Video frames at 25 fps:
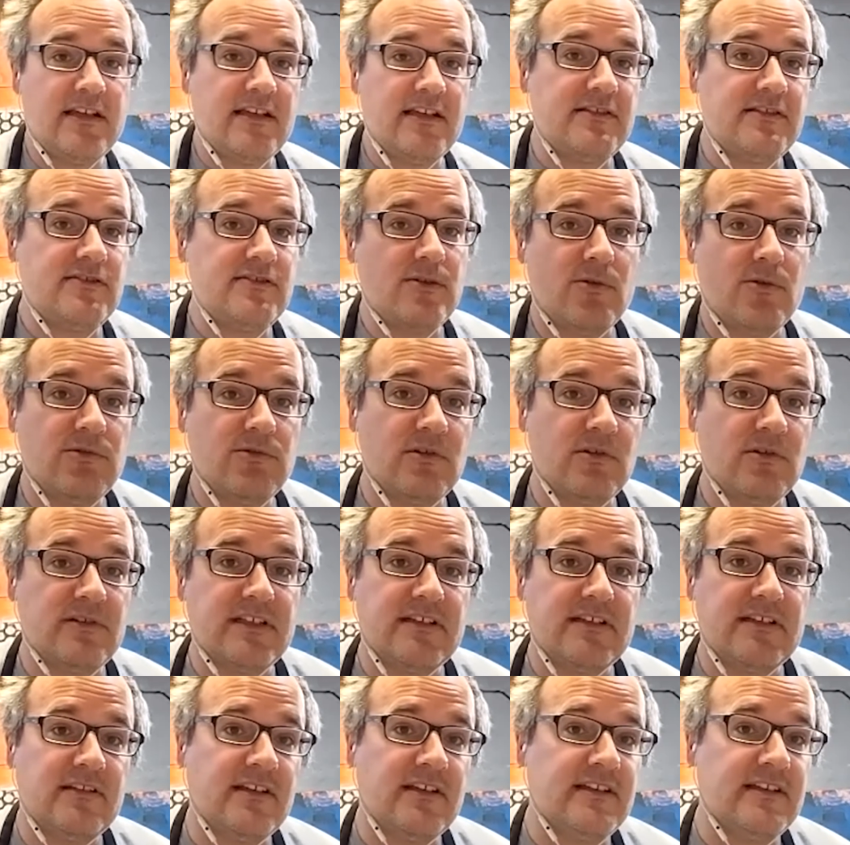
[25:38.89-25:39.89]
it
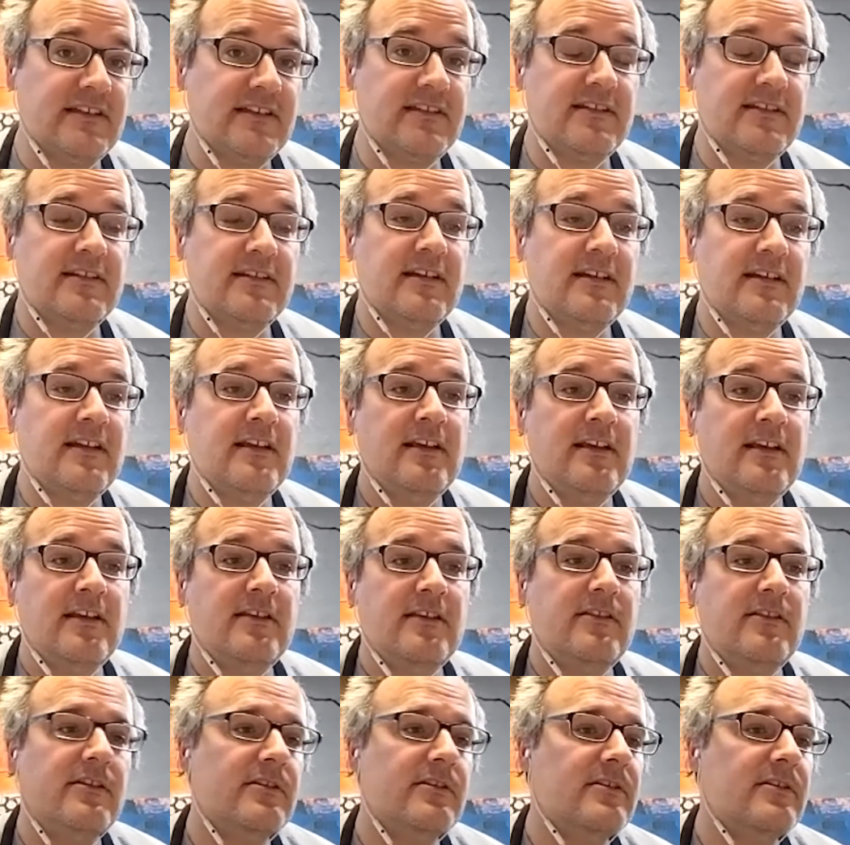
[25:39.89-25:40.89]
totally like
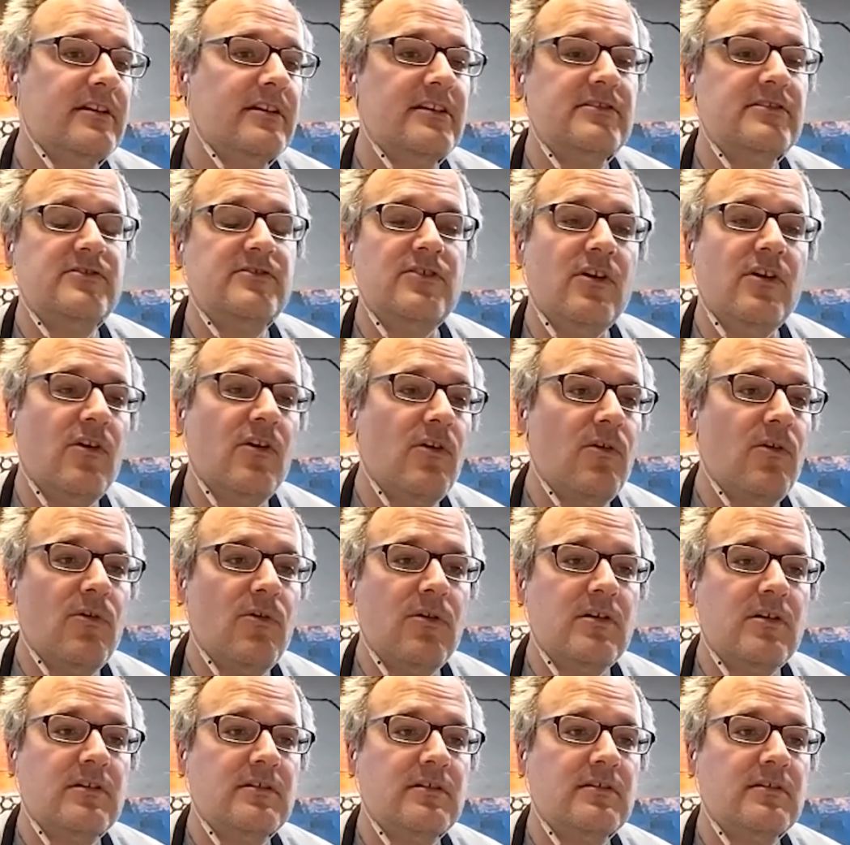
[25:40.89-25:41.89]
there is no